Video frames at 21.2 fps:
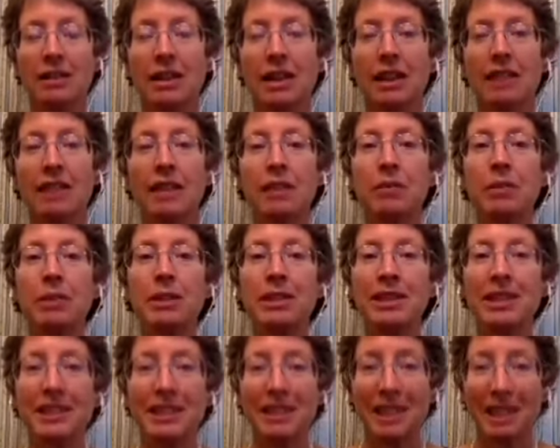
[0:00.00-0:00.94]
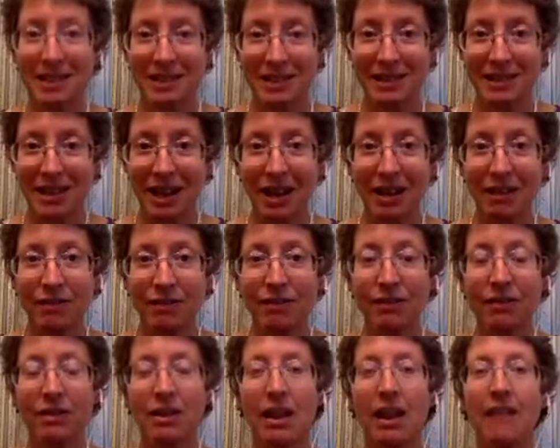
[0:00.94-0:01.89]
And then we need to get
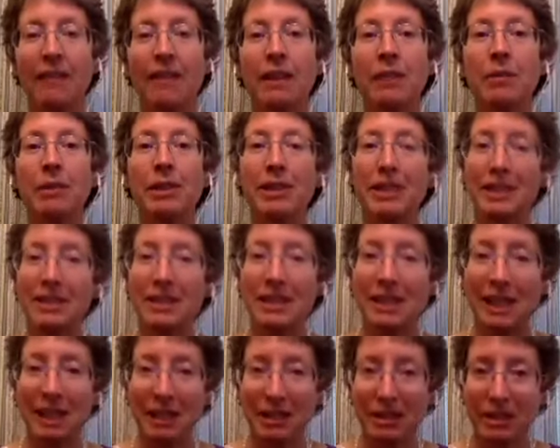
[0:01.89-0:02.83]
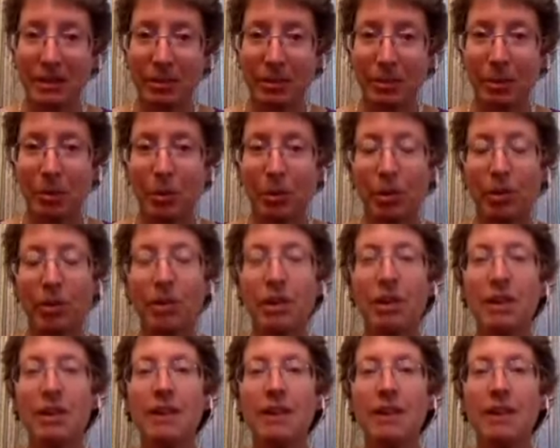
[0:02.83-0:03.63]
safe. And then we need to get support